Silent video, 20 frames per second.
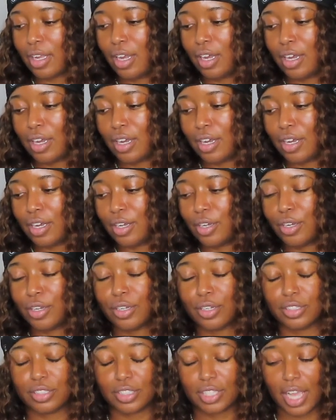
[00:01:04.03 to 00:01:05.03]
uh,
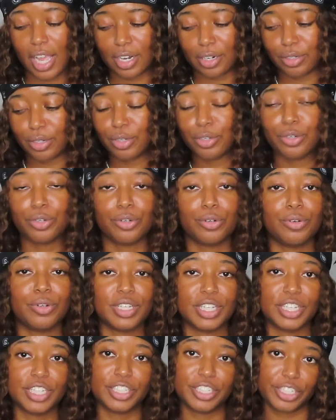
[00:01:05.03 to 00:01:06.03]
titled, Who
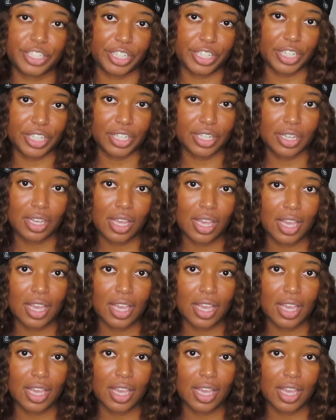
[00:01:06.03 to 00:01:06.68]
Is She?